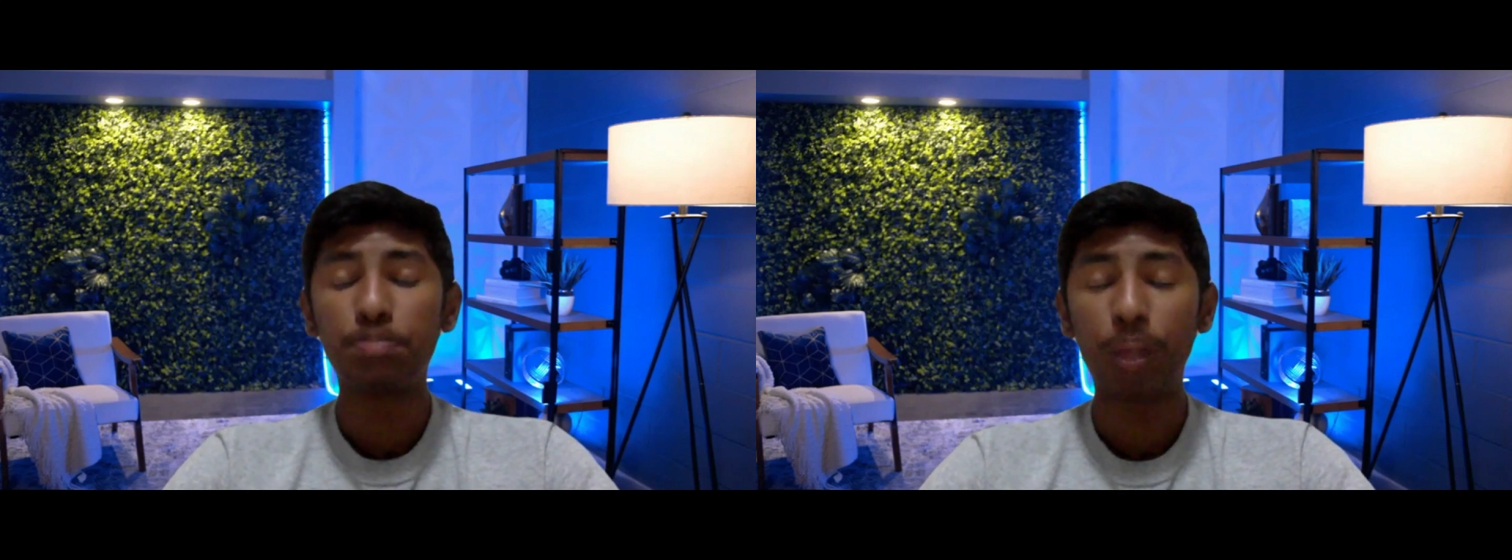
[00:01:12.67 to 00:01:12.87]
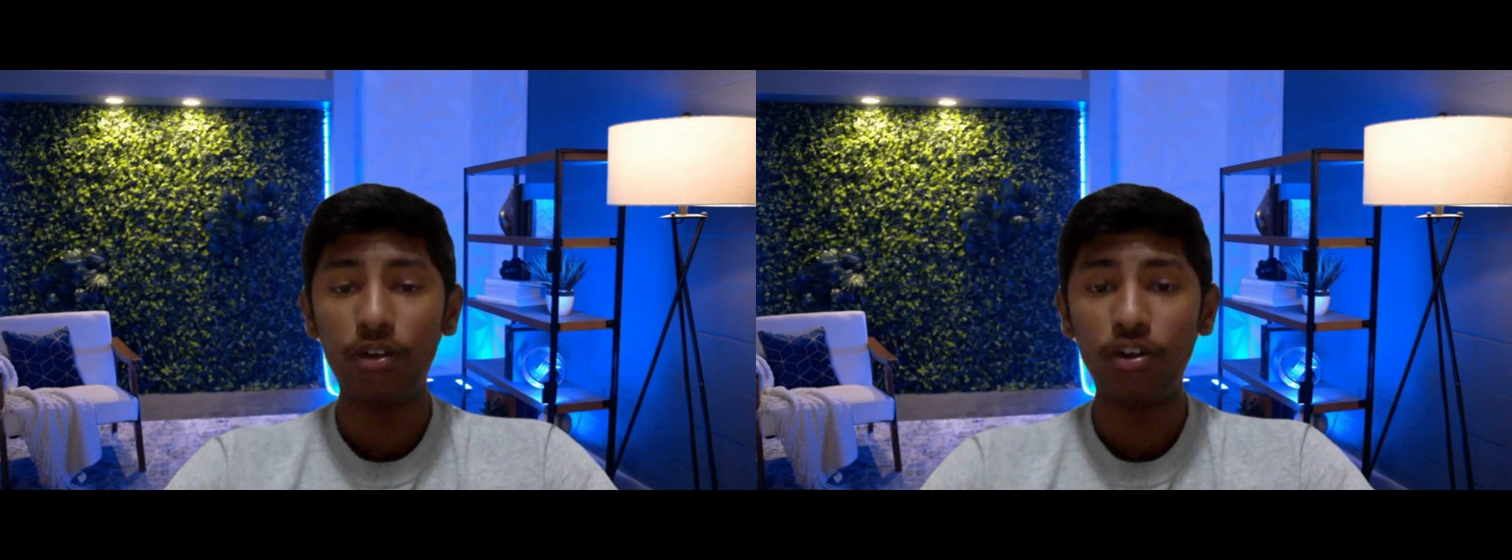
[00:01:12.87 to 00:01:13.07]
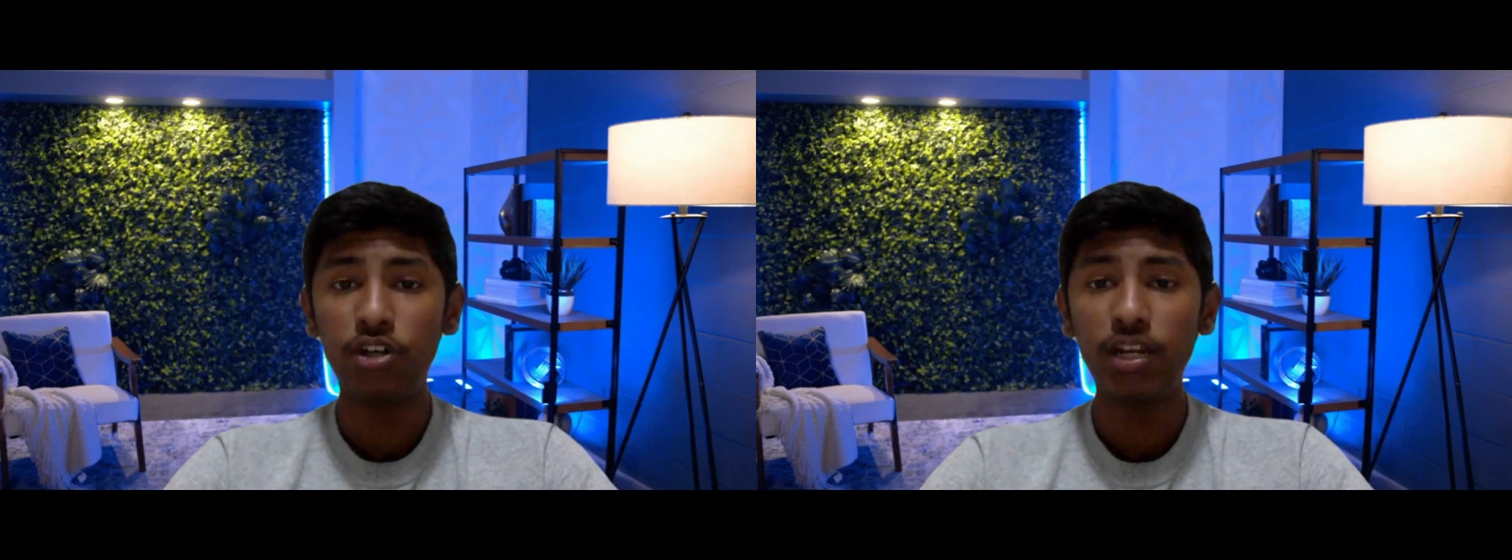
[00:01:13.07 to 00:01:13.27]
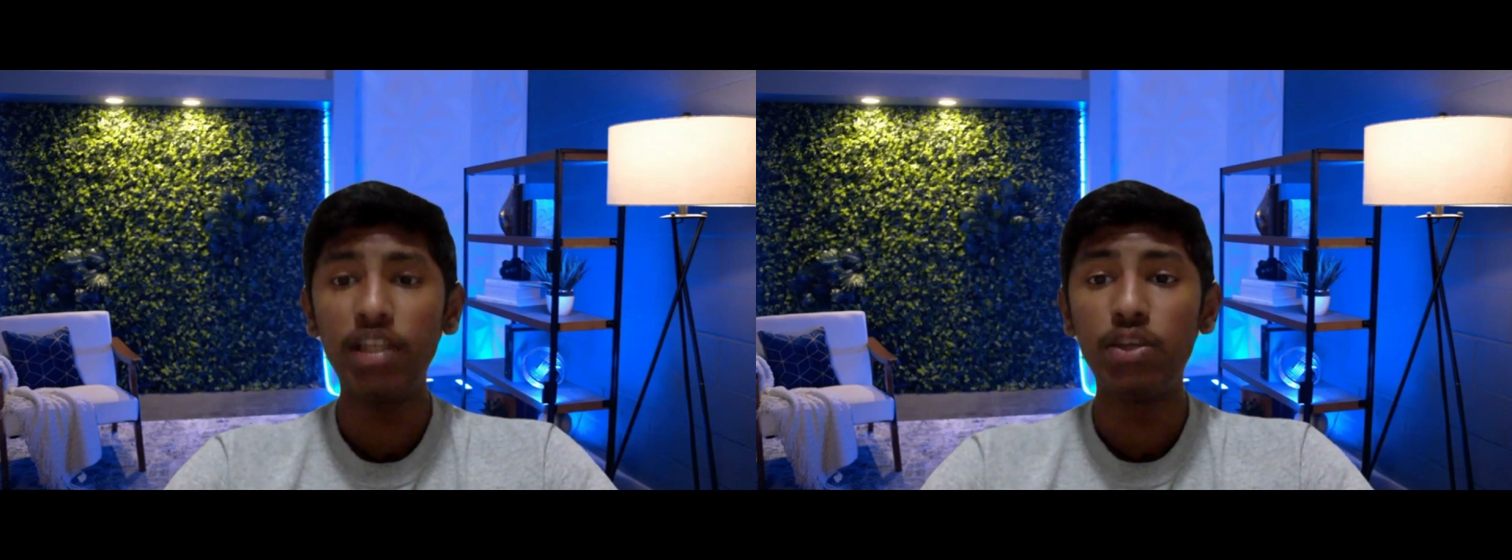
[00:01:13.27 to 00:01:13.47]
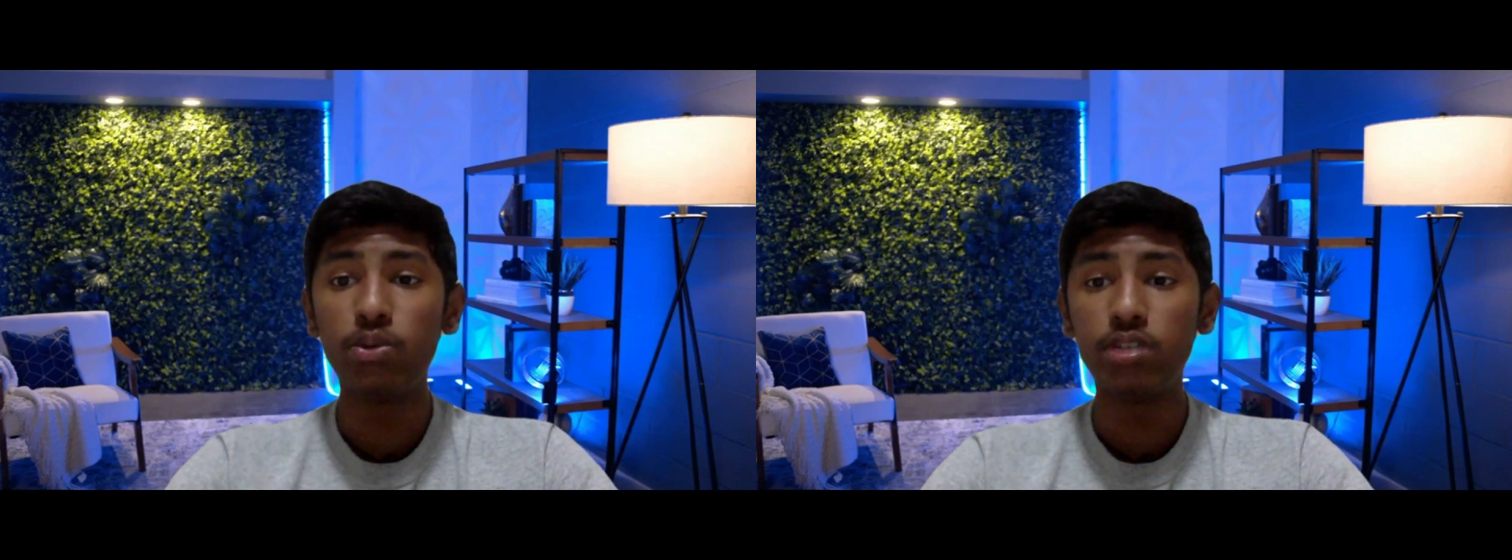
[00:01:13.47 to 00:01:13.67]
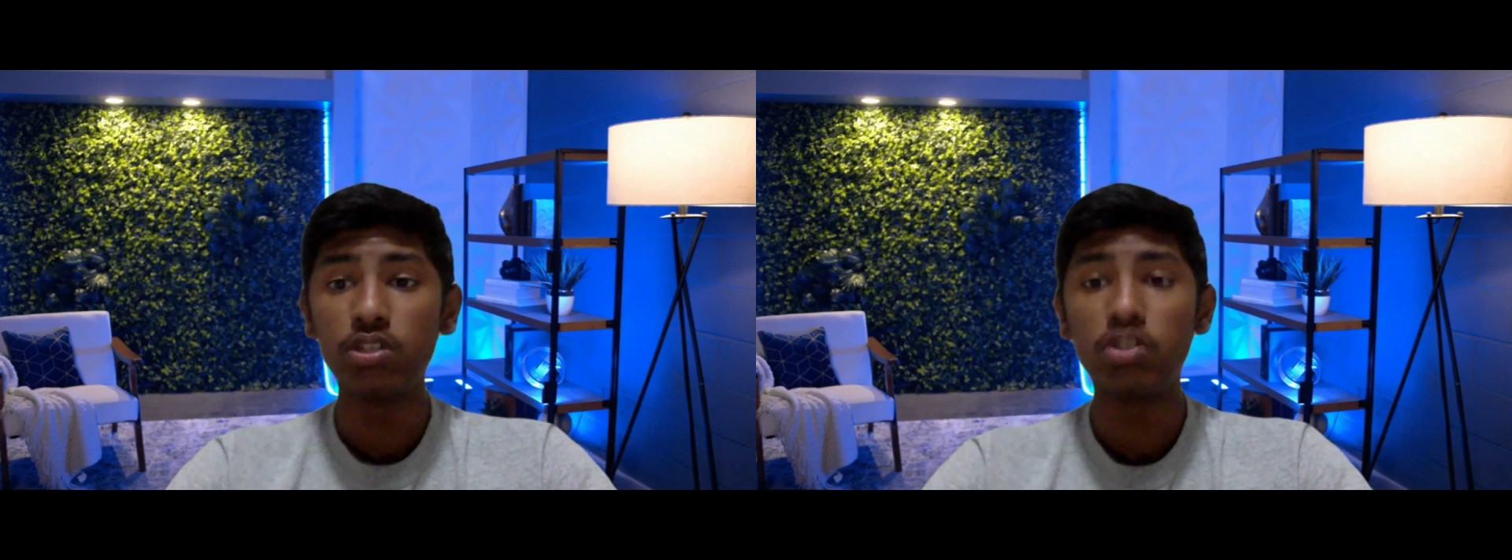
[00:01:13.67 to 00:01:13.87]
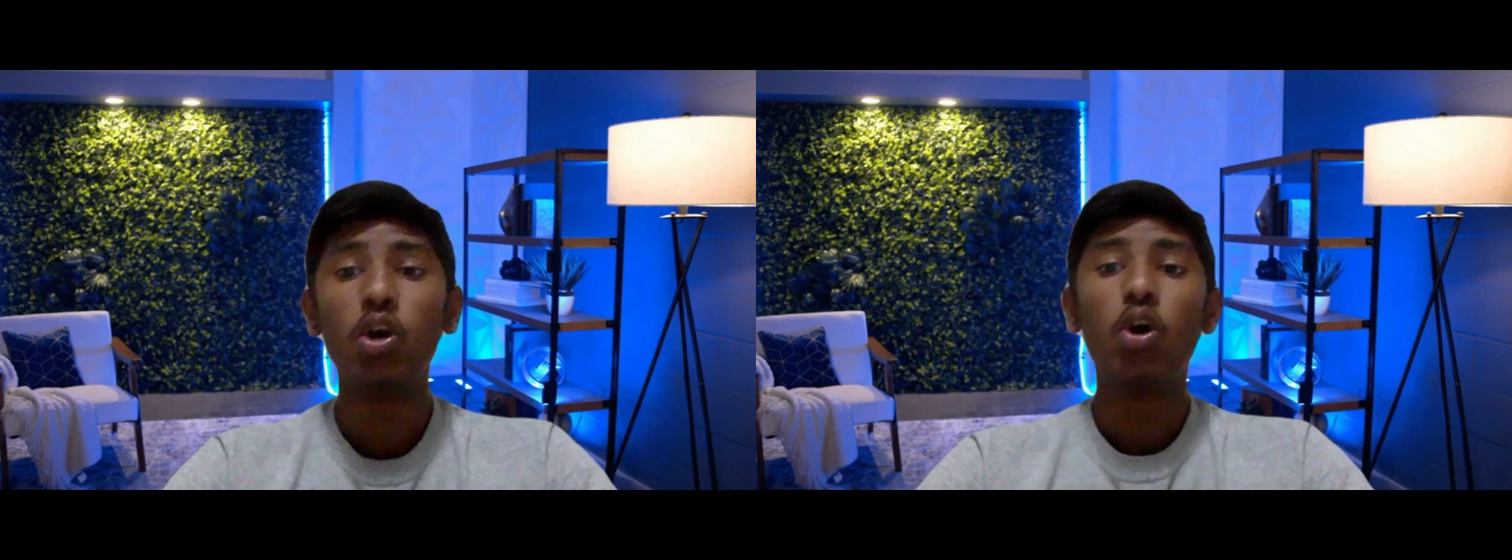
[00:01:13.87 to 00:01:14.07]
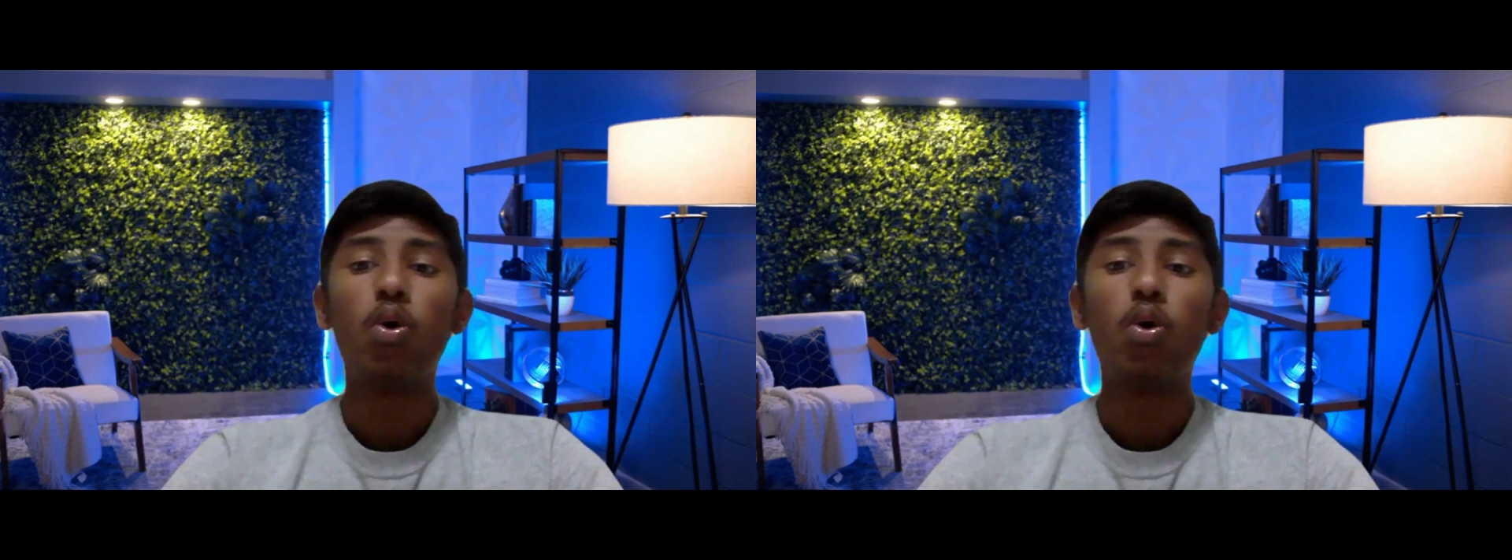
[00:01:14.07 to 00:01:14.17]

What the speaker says: powertrain uses